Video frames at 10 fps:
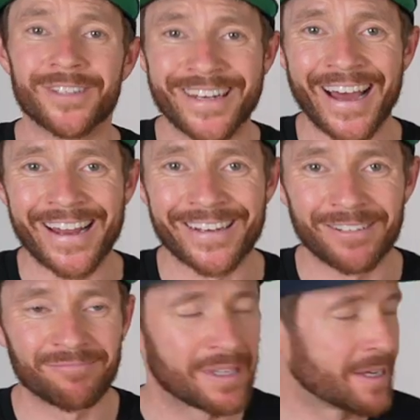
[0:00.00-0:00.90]
to date,
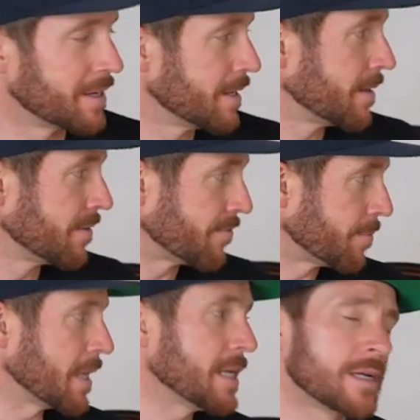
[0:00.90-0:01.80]
for
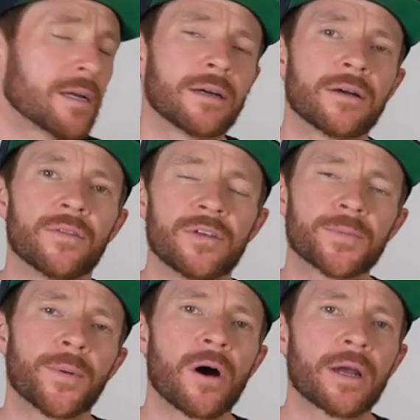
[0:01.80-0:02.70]
me, this
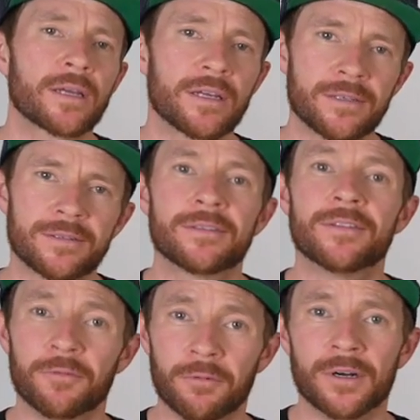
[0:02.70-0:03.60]
bike is
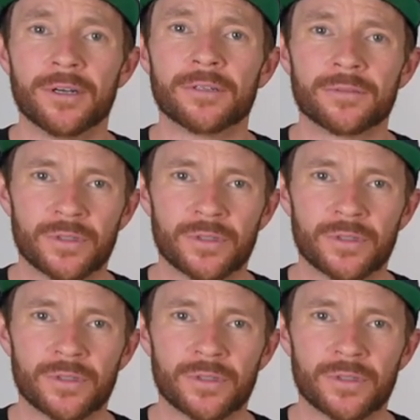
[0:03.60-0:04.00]
the real